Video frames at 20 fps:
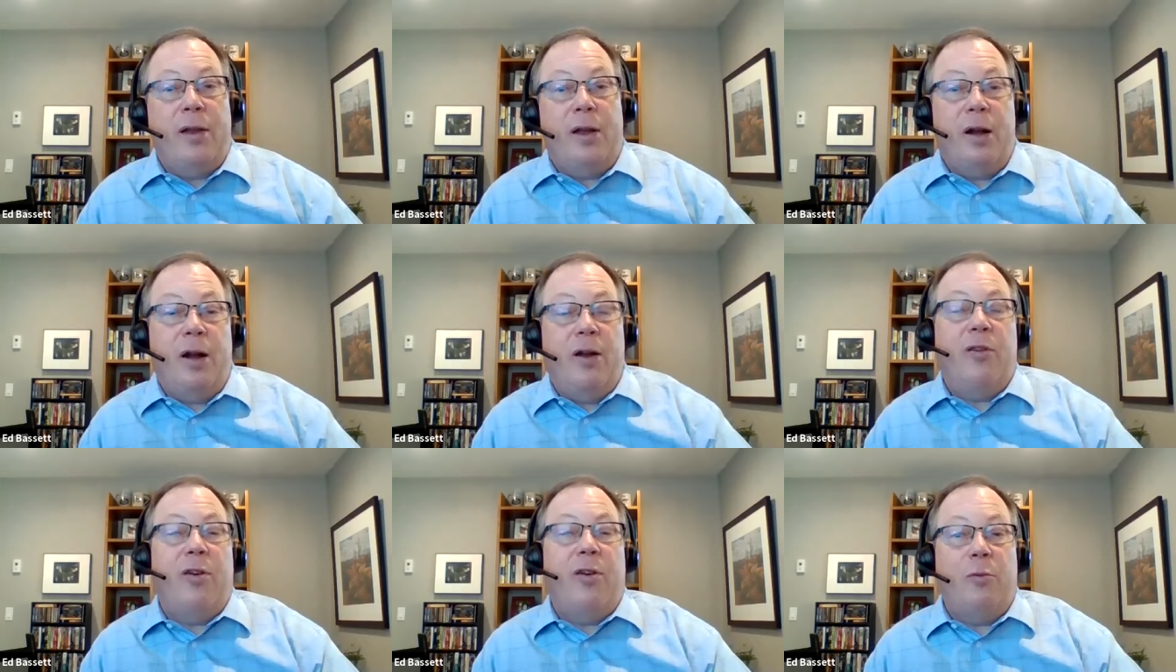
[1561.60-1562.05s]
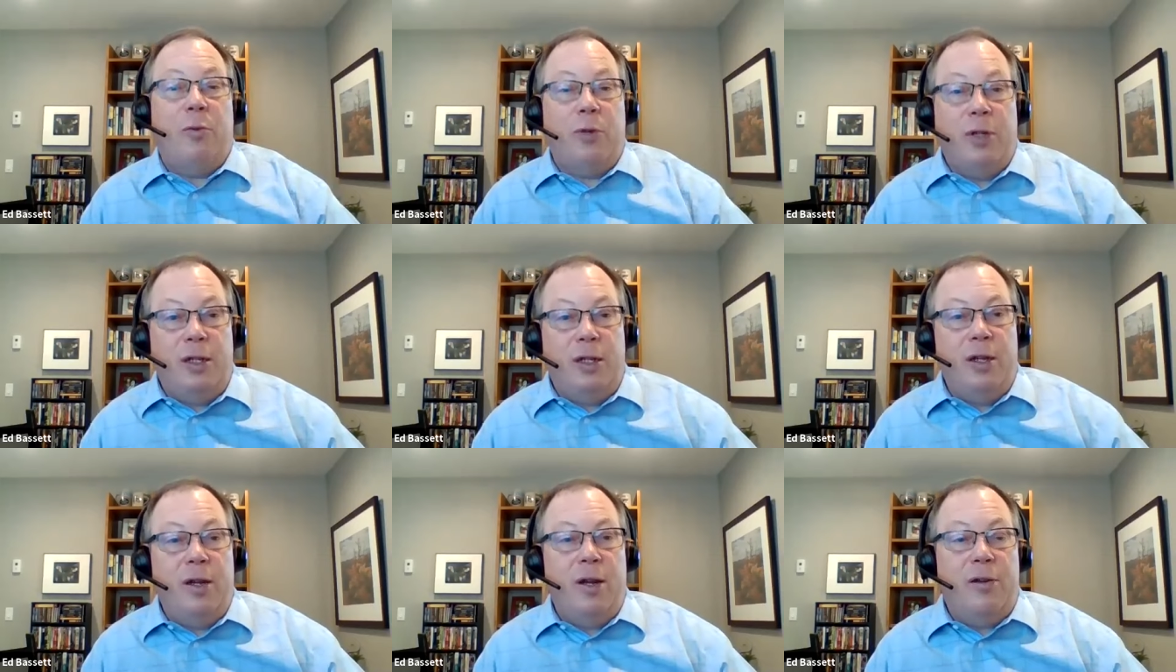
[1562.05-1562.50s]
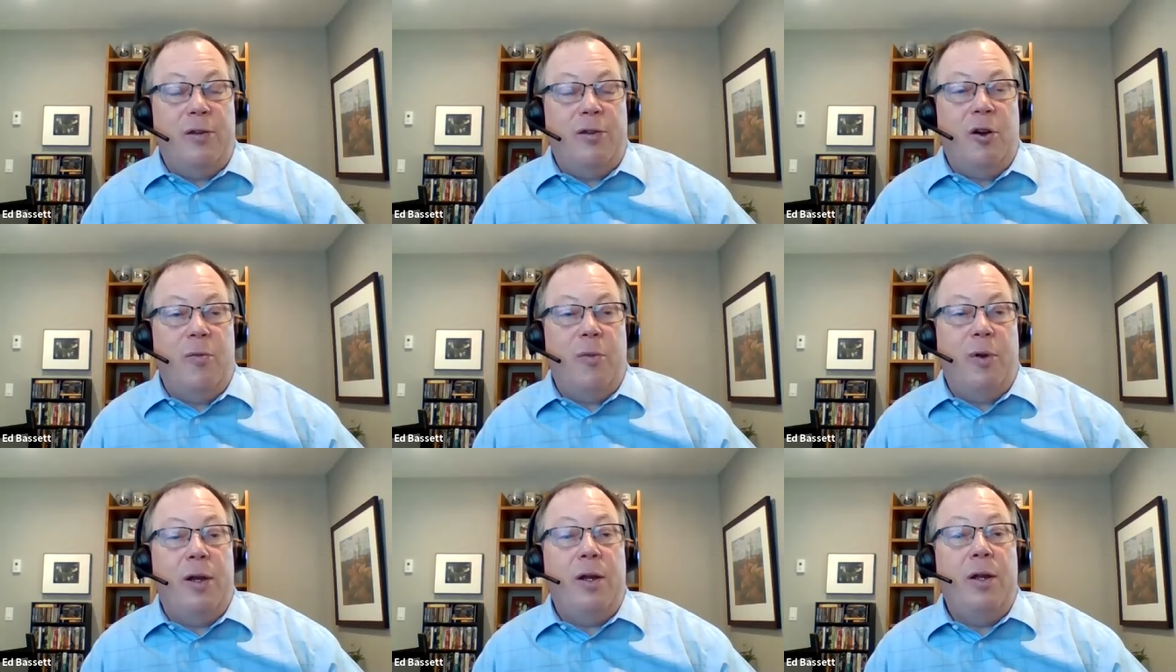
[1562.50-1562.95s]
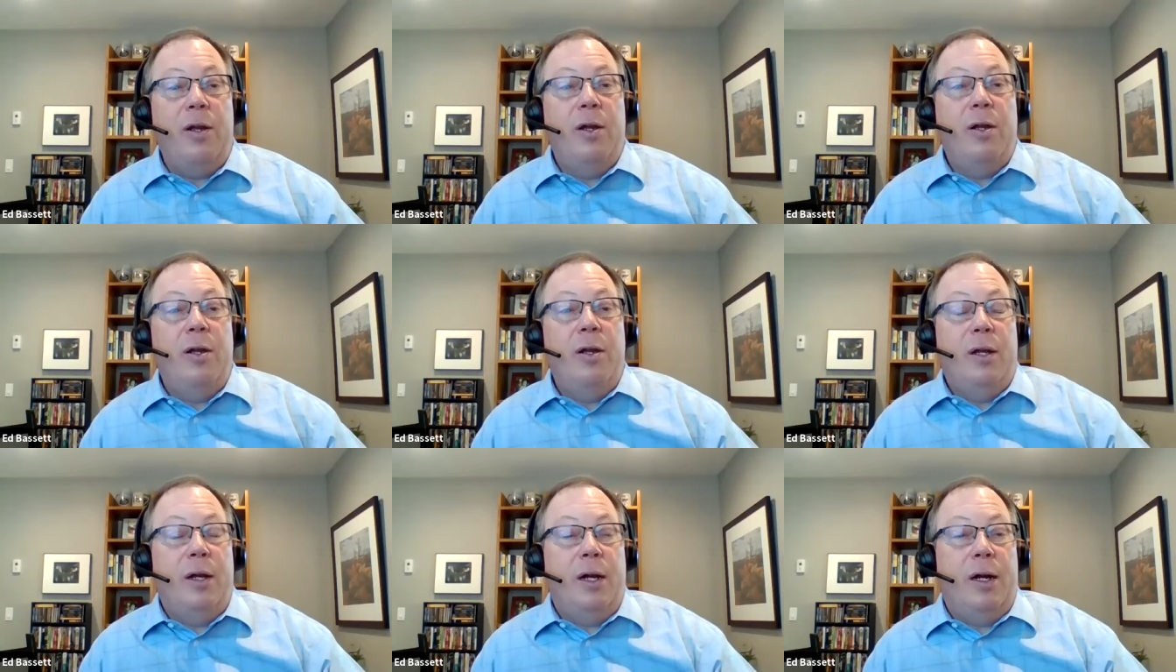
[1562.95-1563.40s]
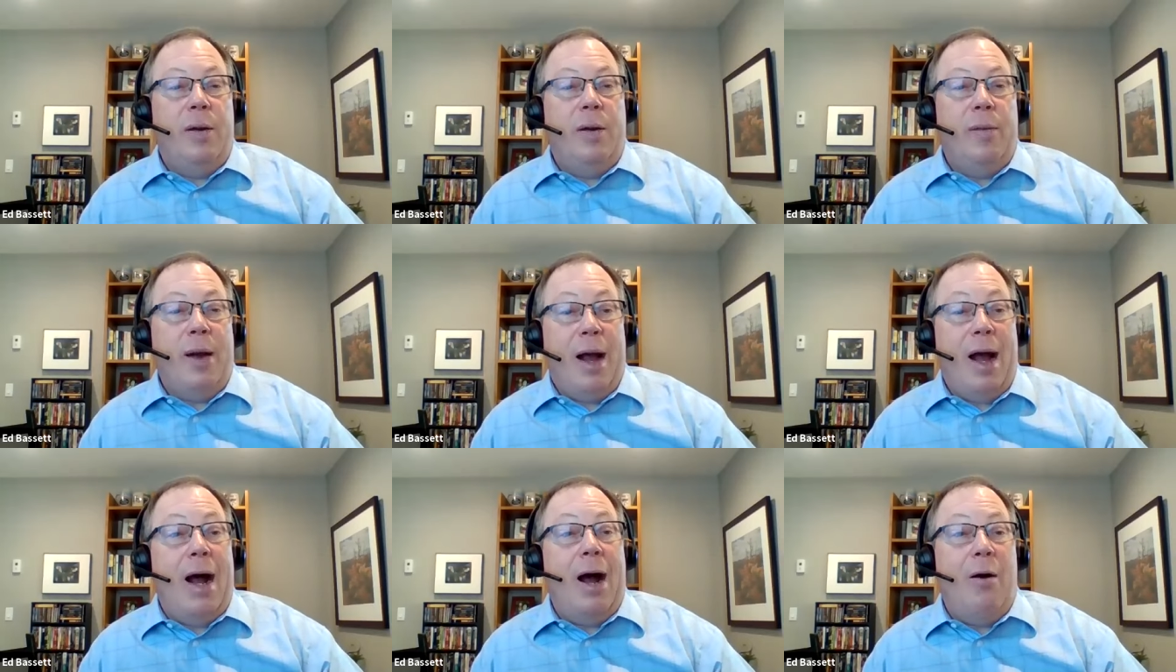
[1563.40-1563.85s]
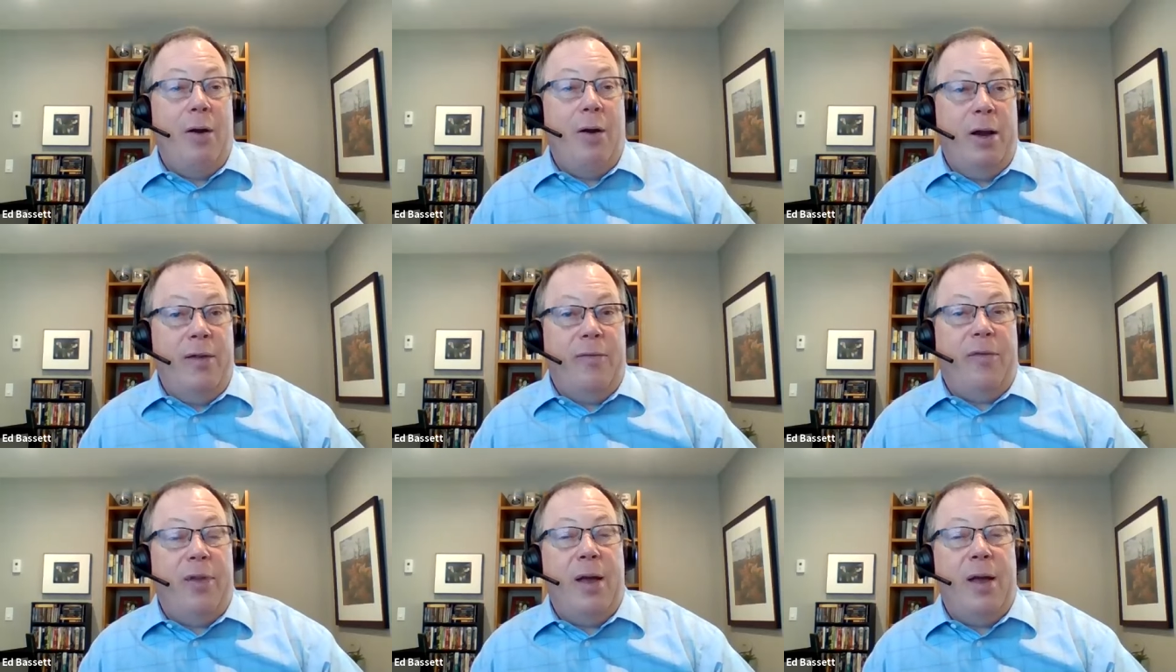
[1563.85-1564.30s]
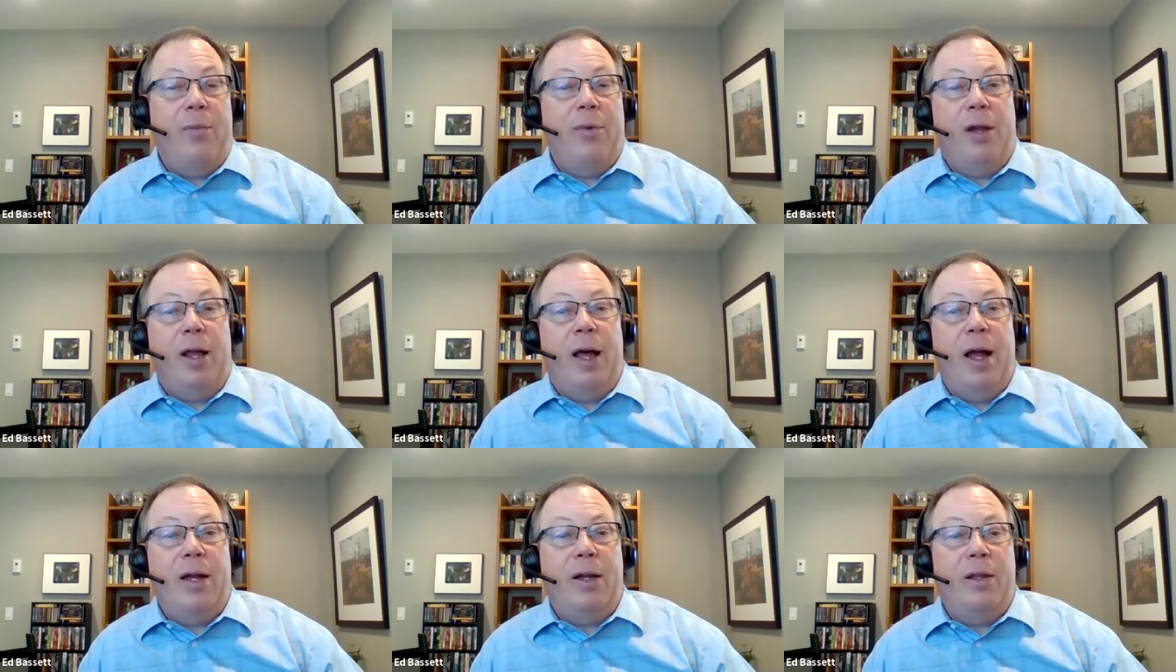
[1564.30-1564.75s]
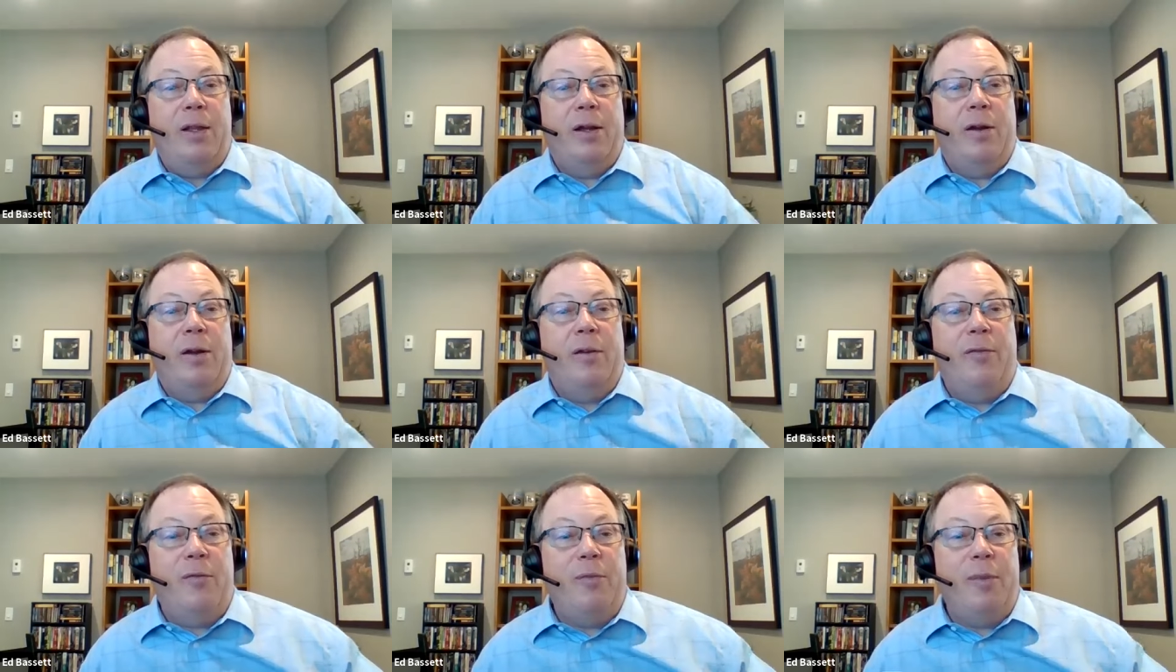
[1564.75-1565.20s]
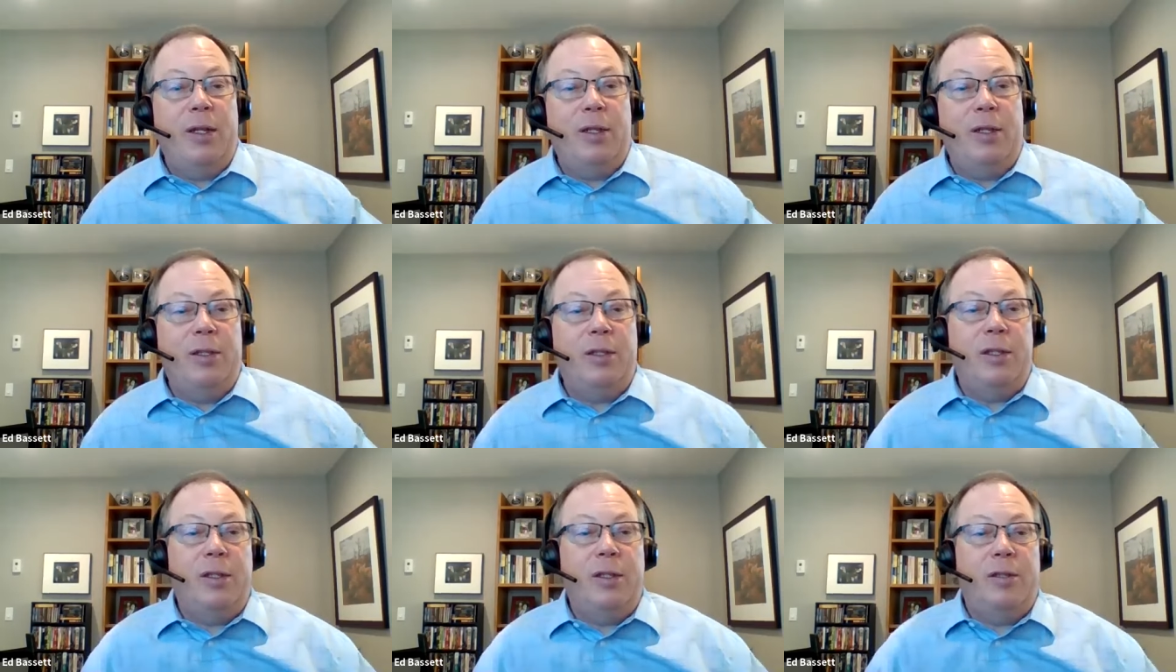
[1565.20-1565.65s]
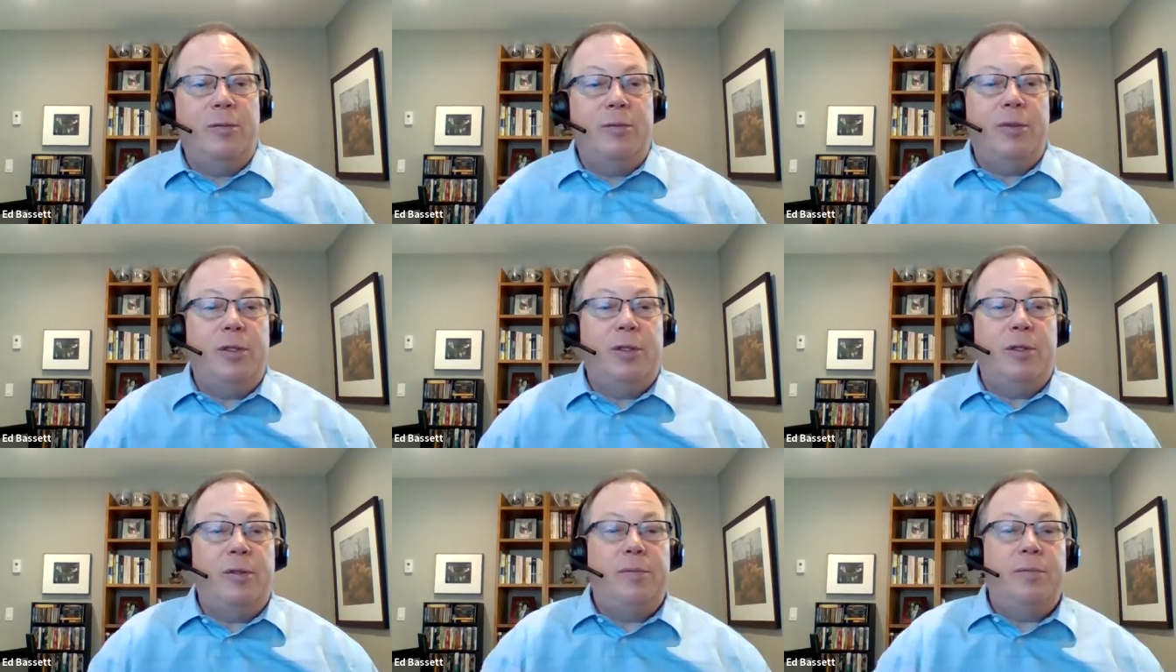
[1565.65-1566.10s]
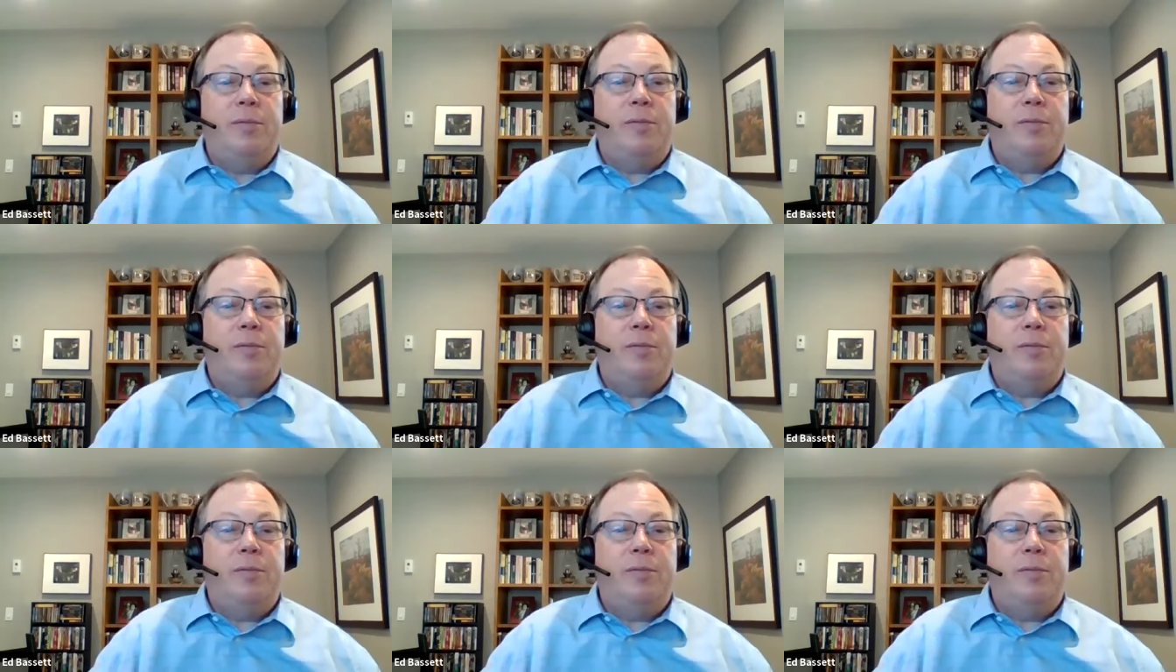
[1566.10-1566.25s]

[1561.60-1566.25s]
the contractor will need to determine um, how and if they apply to their information systems?